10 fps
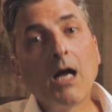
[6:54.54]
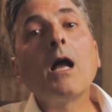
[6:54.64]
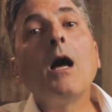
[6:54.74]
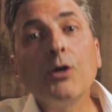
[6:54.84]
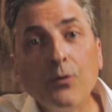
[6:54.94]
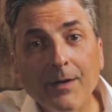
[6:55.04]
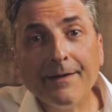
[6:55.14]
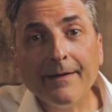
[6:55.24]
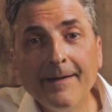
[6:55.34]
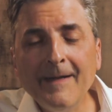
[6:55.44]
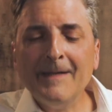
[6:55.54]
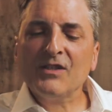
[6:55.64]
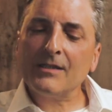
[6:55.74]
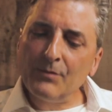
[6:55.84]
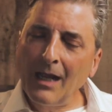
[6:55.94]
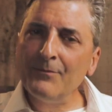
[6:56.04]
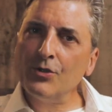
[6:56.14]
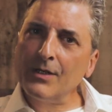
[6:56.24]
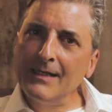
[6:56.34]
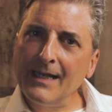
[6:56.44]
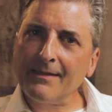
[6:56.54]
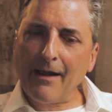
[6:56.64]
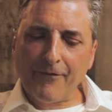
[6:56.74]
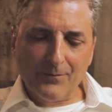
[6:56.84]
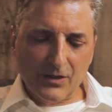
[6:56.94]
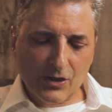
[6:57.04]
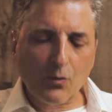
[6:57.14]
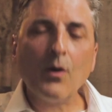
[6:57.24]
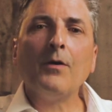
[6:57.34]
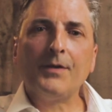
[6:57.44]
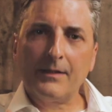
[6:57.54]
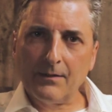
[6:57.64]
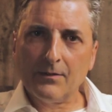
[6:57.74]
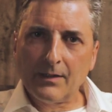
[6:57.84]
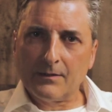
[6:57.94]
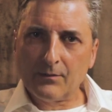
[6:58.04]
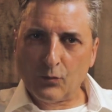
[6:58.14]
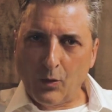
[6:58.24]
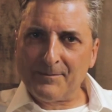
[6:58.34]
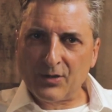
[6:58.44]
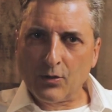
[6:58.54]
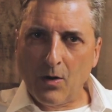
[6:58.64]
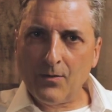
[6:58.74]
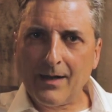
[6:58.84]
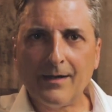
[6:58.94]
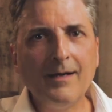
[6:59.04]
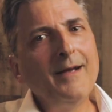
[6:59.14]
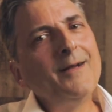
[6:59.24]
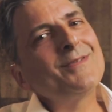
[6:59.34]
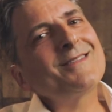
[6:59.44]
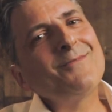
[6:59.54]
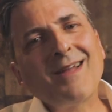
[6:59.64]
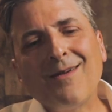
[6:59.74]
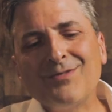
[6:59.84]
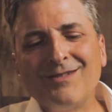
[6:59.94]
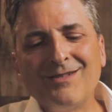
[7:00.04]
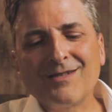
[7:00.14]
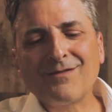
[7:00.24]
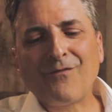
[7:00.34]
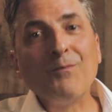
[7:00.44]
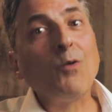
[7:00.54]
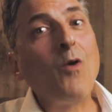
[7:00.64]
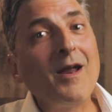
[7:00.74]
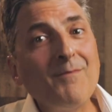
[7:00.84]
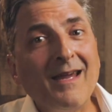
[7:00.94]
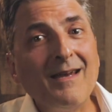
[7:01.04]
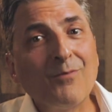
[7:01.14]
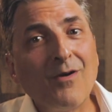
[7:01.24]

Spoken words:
concrete. Sometimes you can get that from the soil that the grapes are grown in, but sometimes it's just from the winemaking